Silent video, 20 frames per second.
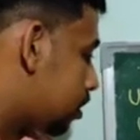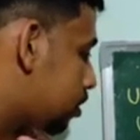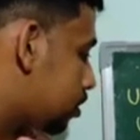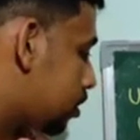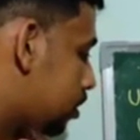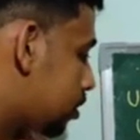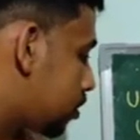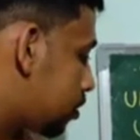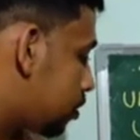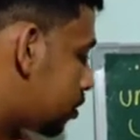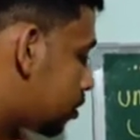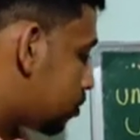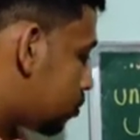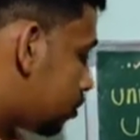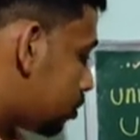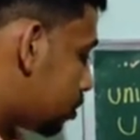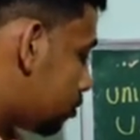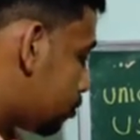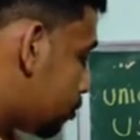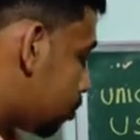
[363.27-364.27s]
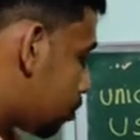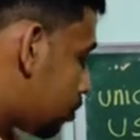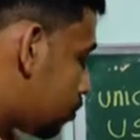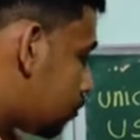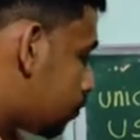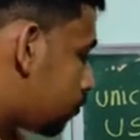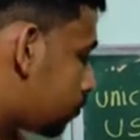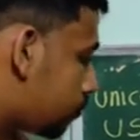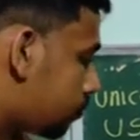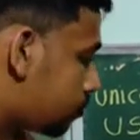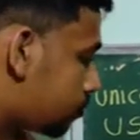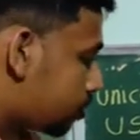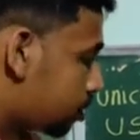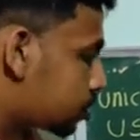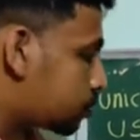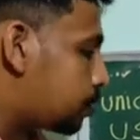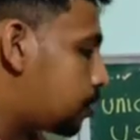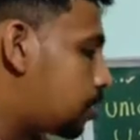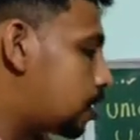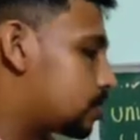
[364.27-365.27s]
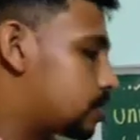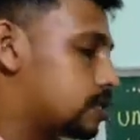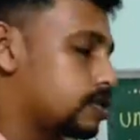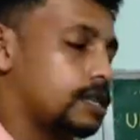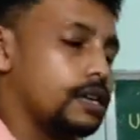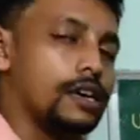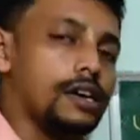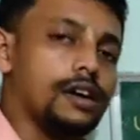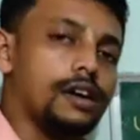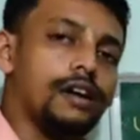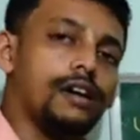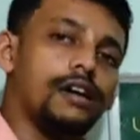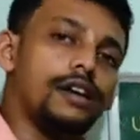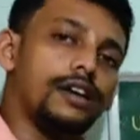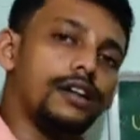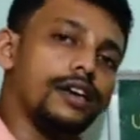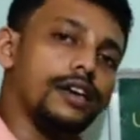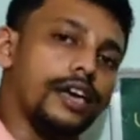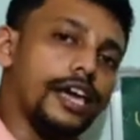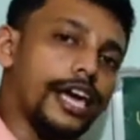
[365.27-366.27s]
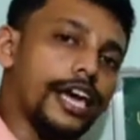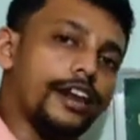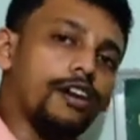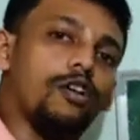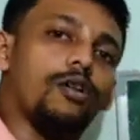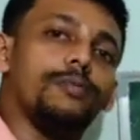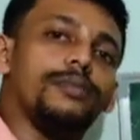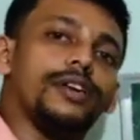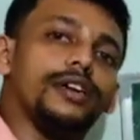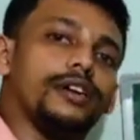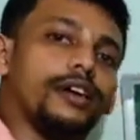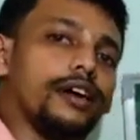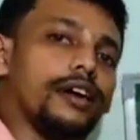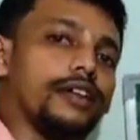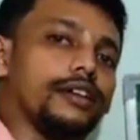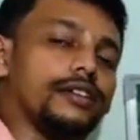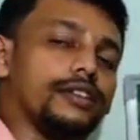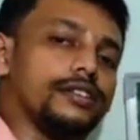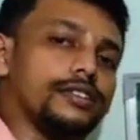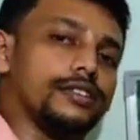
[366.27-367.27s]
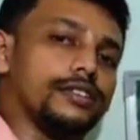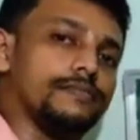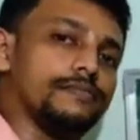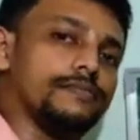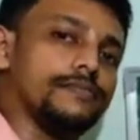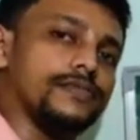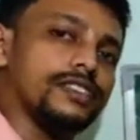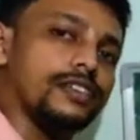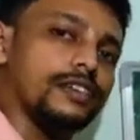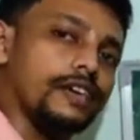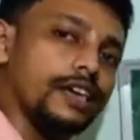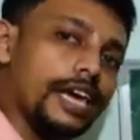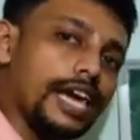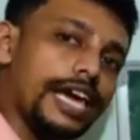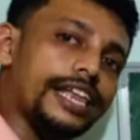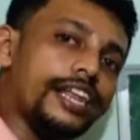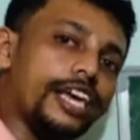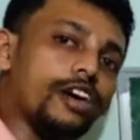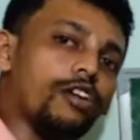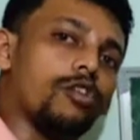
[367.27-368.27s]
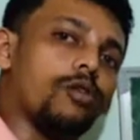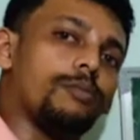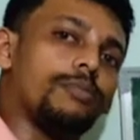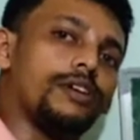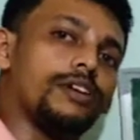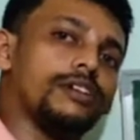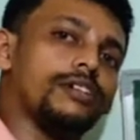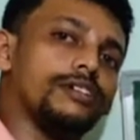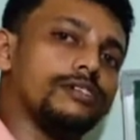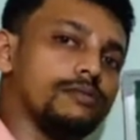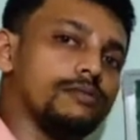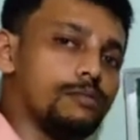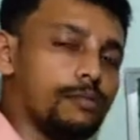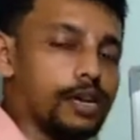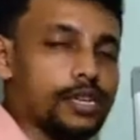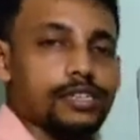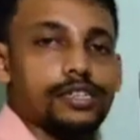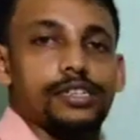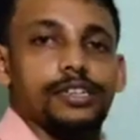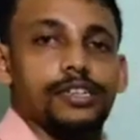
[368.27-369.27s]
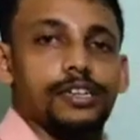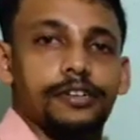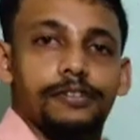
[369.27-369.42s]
Then on the mode of respiration, there are aerobic and anaerobic bacteria.